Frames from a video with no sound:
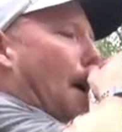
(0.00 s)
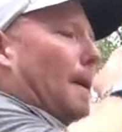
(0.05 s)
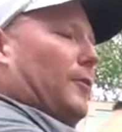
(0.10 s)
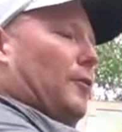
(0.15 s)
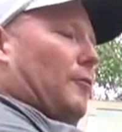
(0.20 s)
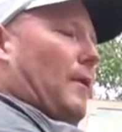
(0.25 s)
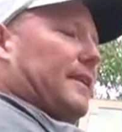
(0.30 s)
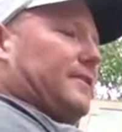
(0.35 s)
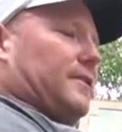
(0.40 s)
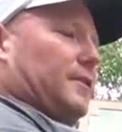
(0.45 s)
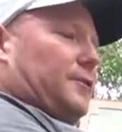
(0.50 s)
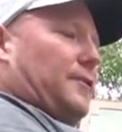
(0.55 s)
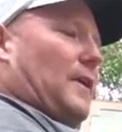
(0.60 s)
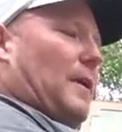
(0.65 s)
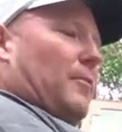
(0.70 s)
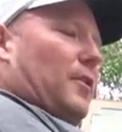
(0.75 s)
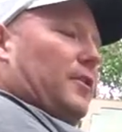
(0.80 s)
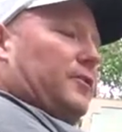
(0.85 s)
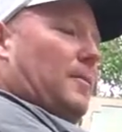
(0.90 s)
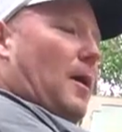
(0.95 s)
the rectus
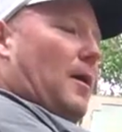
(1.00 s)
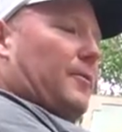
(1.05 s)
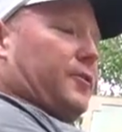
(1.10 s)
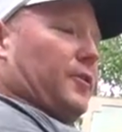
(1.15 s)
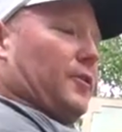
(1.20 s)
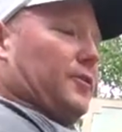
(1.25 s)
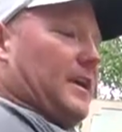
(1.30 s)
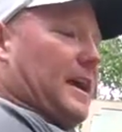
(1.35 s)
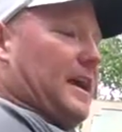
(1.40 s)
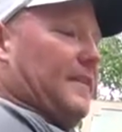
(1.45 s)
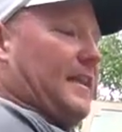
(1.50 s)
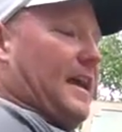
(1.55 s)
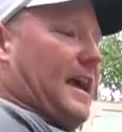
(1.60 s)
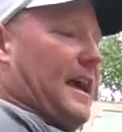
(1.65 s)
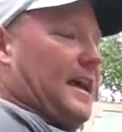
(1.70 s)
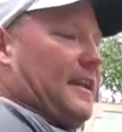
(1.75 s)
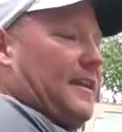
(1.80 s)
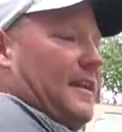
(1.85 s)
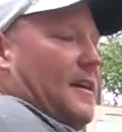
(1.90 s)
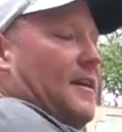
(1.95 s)
femoris muscles, and
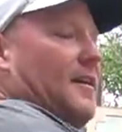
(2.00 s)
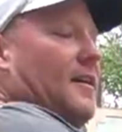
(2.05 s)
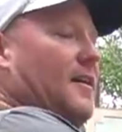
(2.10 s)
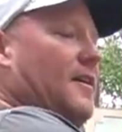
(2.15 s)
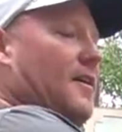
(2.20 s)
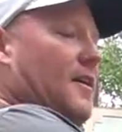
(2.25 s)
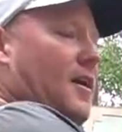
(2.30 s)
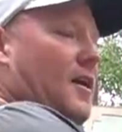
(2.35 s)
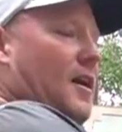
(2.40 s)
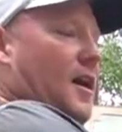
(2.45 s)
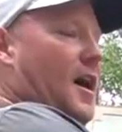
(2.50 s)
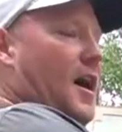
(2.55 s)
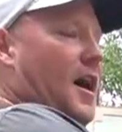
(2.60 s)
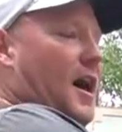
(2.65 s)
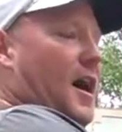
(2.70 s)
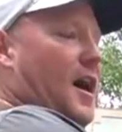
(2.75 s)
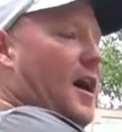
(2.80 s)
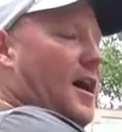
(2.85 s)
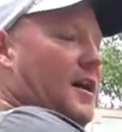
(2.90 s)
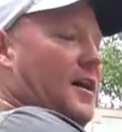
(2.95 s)
then
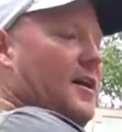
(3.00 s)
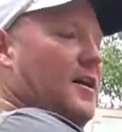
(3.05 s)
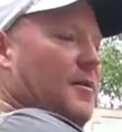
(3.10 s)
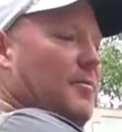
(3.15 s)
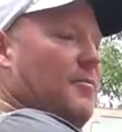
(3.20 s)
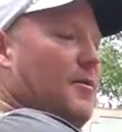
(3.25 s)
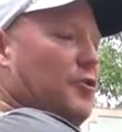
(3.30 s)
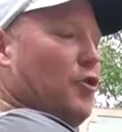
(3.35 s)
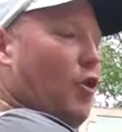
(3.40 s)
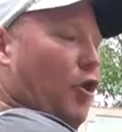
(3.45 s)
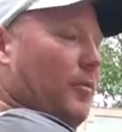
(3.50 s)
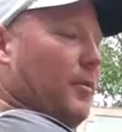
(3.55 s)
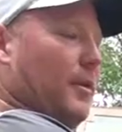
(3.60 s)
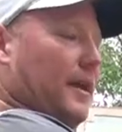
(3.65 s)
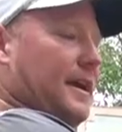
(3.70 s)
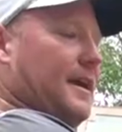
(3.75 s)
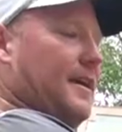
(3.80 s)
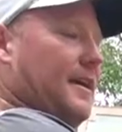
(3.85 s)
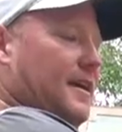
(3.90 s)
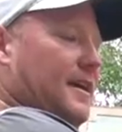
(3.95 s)
uh,
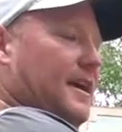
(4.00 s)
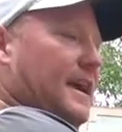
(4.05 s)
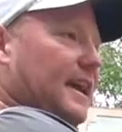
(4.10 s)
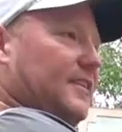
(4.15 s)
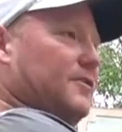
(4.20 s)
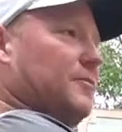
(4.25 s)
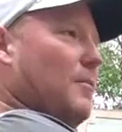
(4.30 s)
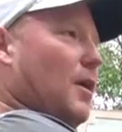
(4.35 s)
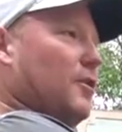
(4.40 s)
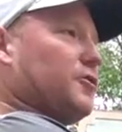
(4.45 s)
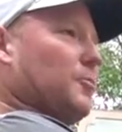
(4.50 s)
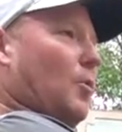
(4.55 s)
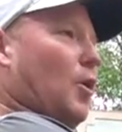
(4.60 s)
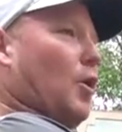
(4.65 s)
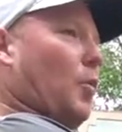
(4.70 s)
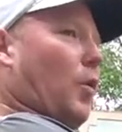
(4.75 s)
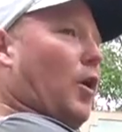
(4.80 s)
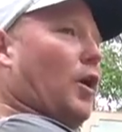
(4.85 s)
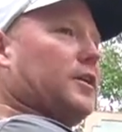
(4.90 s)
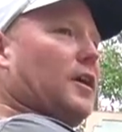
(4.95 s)
normally it's much
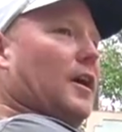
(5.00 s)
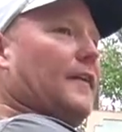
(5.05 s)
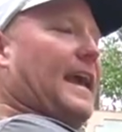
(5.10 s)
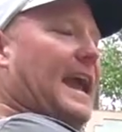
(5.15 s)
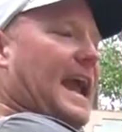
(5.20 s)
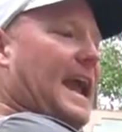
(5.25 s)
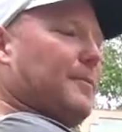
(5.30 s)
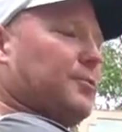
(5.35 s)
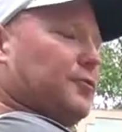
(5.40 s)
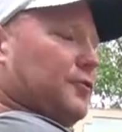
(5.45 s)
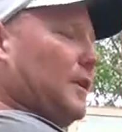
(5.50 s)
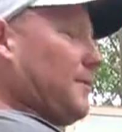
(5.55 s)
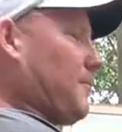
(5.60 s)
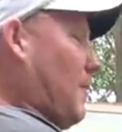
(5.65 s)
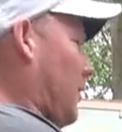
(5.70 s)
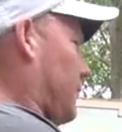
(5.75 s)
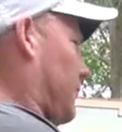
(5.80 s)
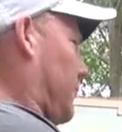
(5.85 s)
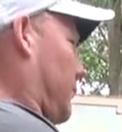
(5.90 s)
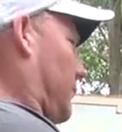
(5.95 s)
more work on the hamstring
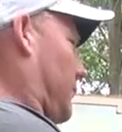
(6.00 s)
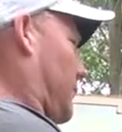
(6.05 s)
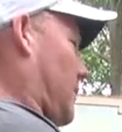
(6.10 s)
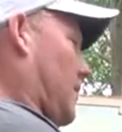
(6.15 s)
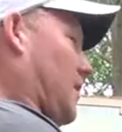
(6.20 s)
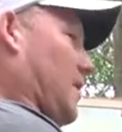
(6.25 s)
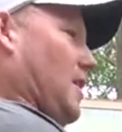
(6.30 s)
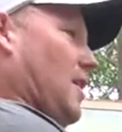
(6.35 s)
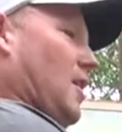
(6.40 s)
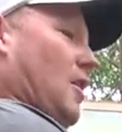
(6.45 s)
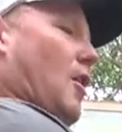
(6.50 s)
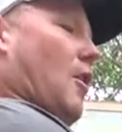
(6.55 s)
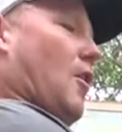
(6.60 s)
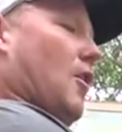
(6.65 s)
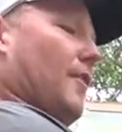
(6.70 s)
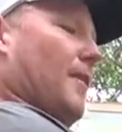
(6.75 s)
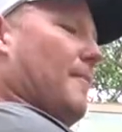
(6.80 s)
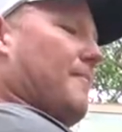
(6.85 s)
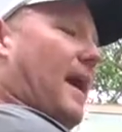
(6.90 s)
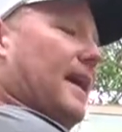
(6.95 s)
muscles,
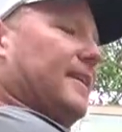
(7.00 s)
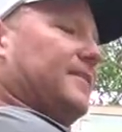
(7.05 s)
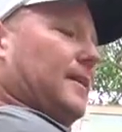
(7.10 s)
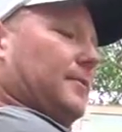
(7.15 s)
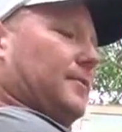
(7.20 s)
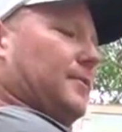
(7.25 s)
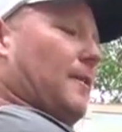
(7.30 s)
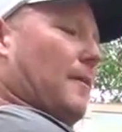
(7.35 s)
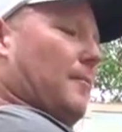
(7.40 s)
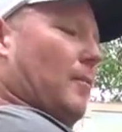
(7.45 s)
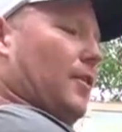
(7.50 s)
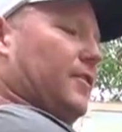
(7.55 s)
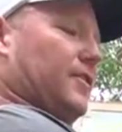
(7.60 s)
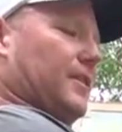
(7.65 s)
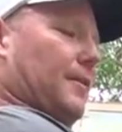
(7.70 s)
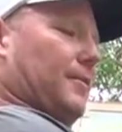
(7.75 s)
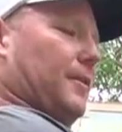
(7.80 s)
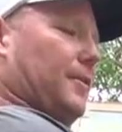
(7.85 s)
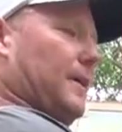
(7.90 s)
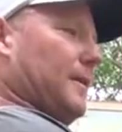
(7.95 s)
all the biceps femoris
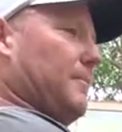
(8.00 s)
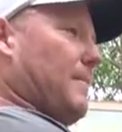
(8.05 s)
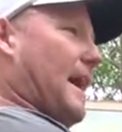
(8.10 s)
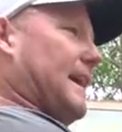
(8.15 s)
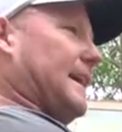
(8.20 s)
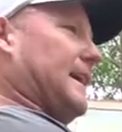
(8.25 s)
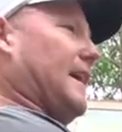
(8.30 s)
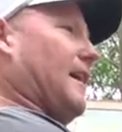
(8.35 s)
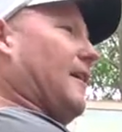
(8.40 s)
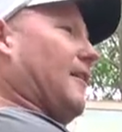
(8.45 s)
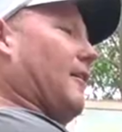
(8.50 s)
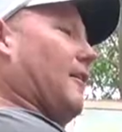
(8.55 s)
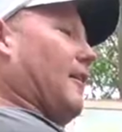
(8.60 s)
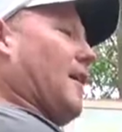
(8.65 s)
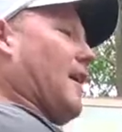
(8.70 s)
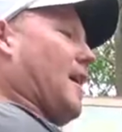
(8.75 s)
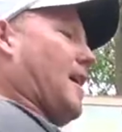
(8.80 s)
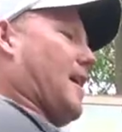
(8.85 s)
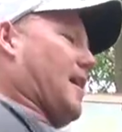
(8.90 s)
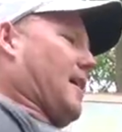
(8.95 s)
and everything back here,
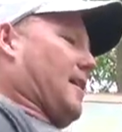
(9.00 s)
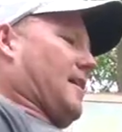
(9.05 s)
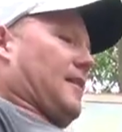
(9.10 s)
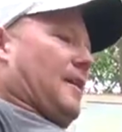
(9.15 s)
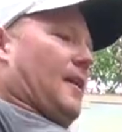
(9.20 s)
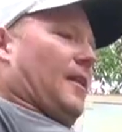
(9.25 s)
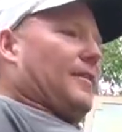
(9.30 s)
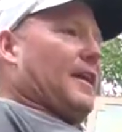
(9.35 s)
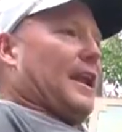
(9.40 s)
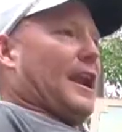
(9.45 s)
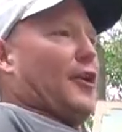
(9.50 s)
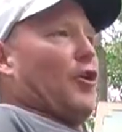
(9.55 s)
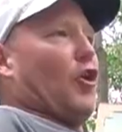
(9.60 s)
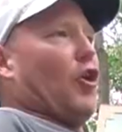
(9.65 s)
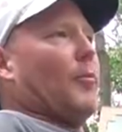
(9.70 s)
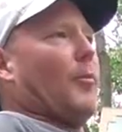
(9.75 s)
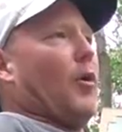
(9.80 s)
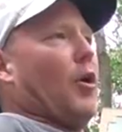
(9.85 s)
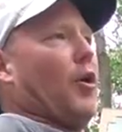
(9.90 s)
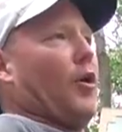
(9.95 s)
uh, than a
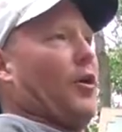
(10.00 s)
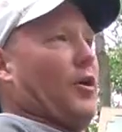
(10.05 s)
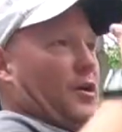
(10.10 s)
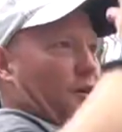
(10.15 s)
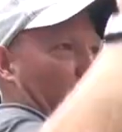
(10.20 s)
normal